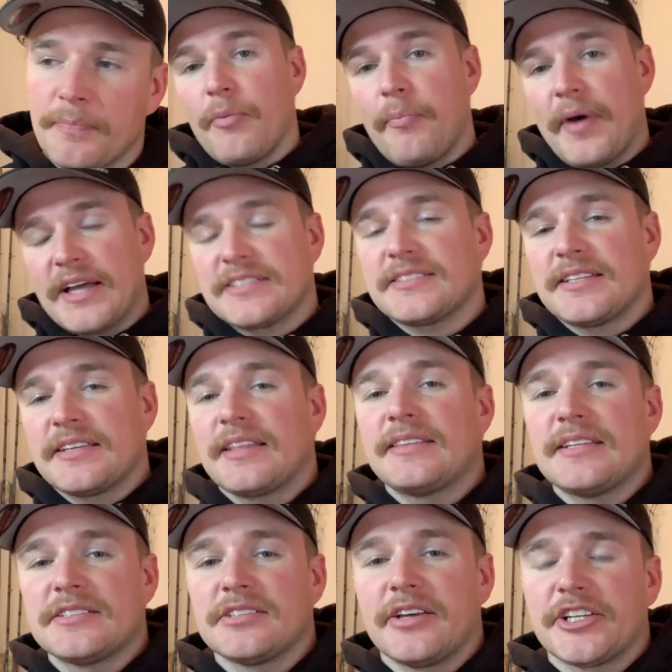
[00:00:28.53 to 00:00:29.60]
The best thing that
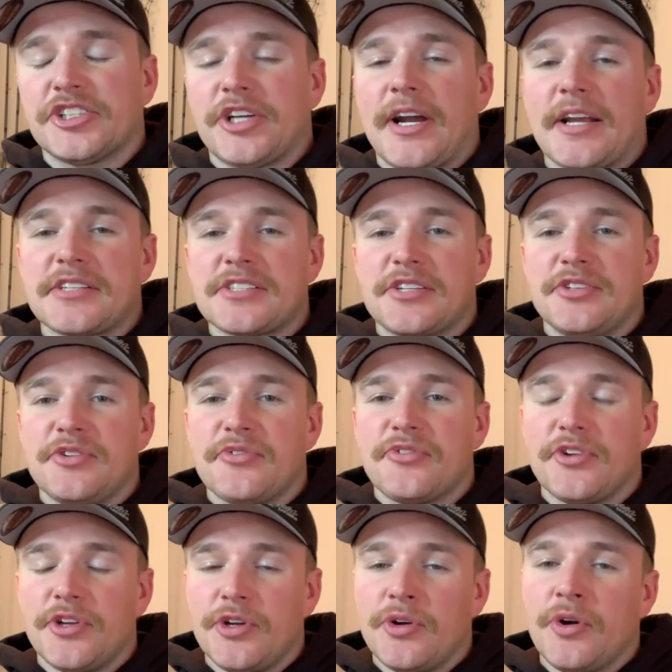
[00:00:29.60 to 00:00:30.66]
these electronics can do
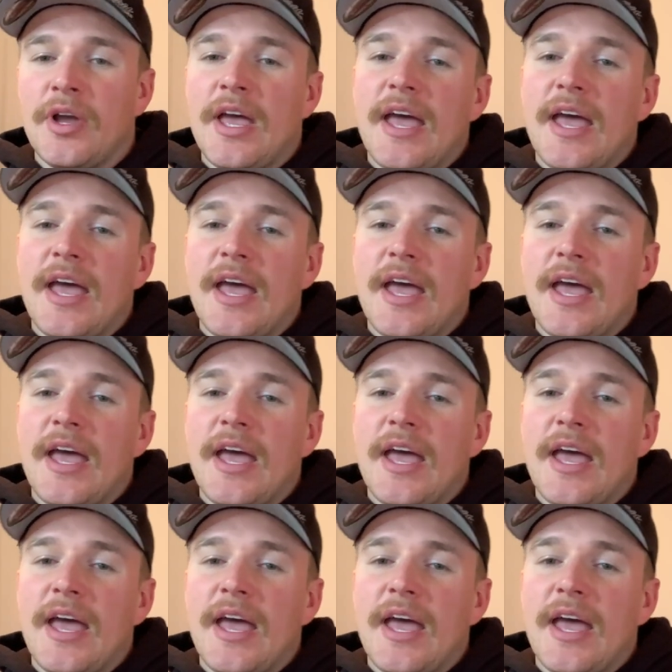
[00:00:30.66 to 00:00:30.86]
for you